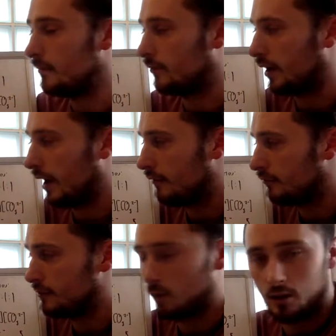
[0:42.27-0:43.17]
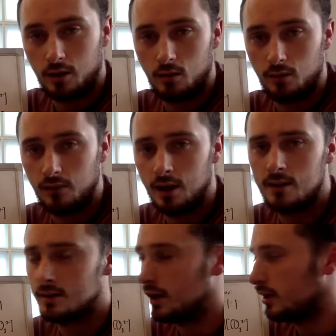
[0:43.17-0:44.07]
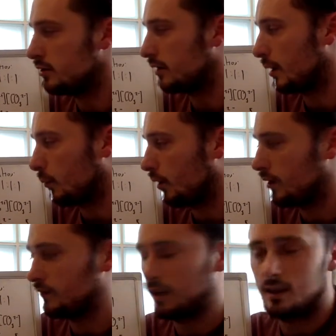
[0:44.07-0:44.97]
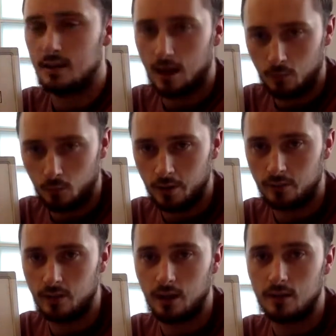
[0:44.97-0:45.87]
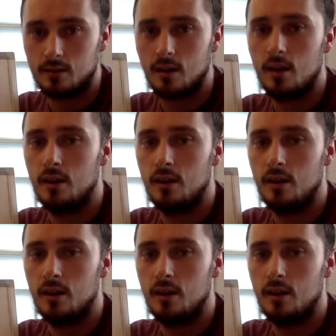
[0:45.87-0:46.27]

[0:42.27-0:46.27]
For every molecule of this, you get one of these and one of these.